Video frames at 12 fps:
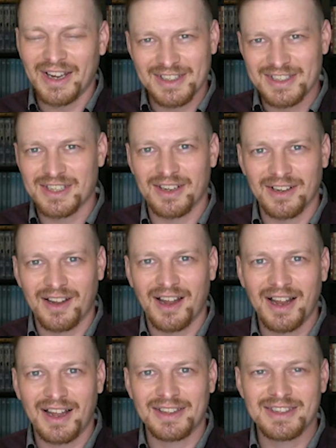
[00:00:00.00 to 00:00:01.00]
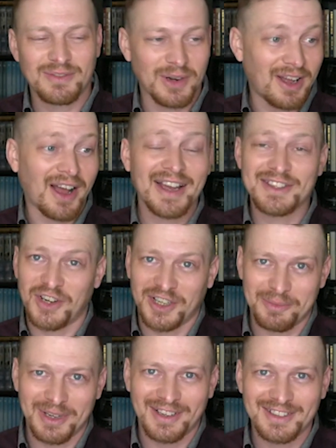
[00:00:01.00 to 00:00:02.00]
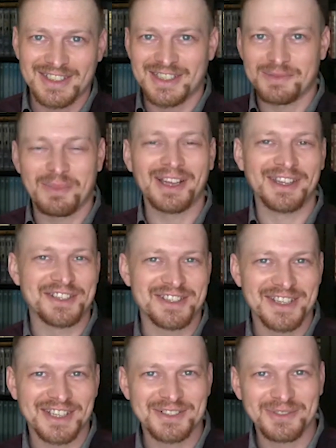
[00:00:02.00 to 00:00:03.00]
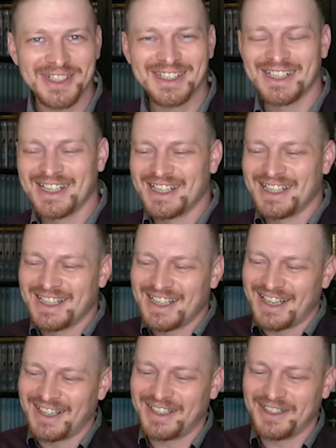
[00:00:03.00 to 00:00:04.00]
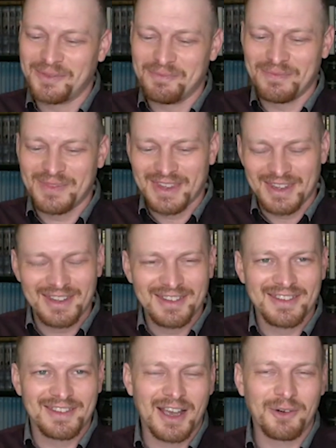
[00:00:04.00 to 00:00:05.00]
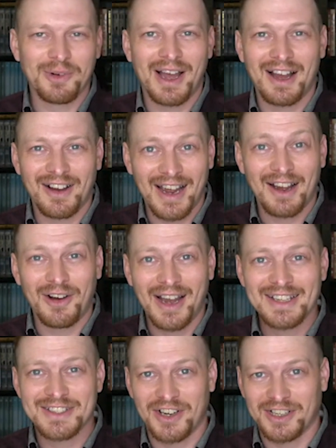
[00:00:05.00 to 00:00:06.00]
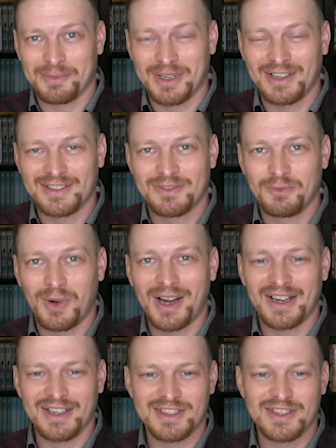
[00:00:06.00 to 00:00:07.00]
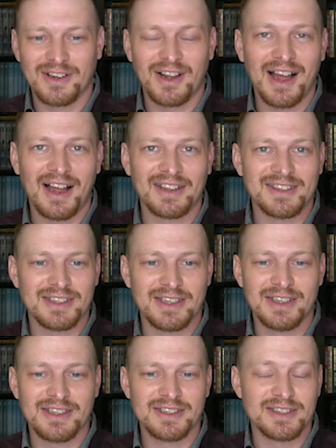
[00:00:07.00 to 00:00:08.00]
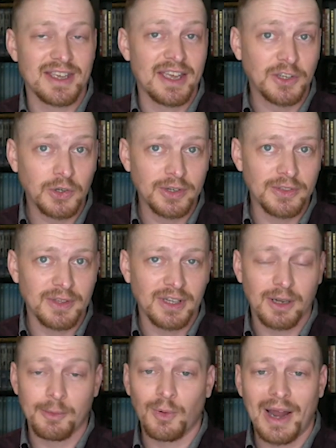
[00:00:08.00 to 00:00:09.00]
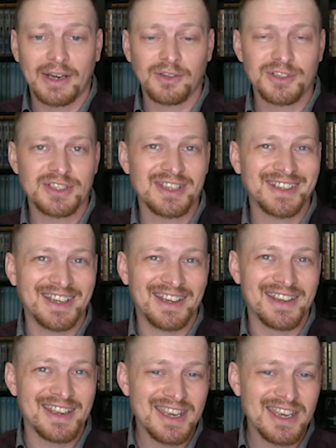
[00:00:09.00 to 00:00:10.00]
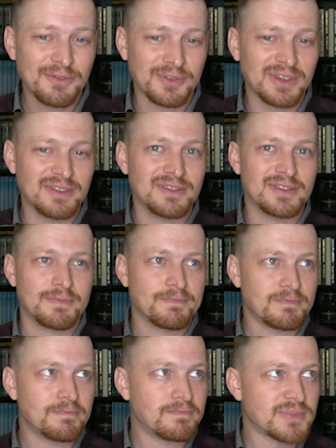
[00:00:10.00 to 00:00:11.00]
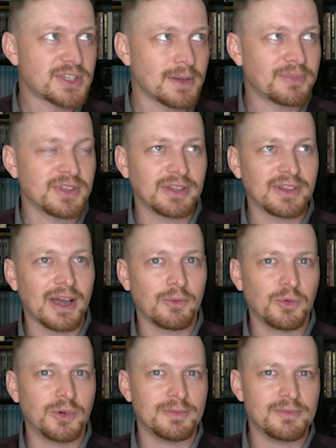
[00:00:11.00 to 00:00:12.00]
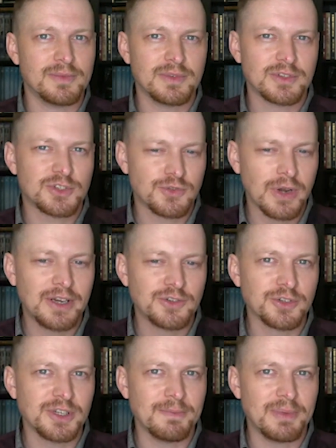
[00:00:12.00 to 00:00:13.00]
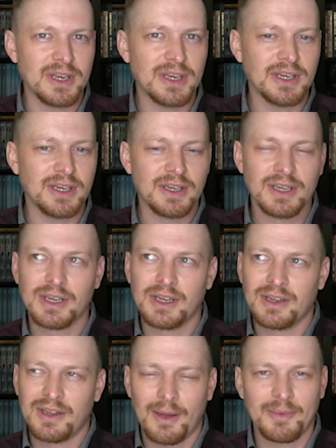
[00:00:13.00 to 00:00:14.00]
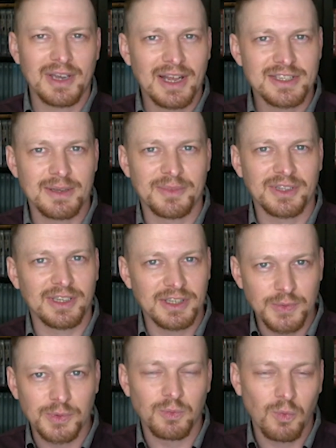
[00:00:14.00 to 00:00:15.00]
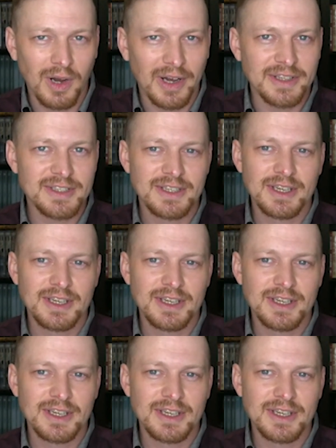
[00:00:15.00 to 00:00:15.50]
tzara'at, how I talk about, this is my lesson next week, how I talk about why tzara'at is a good thing, a miraculous thing, and even something that would strangely be, not something that you would want,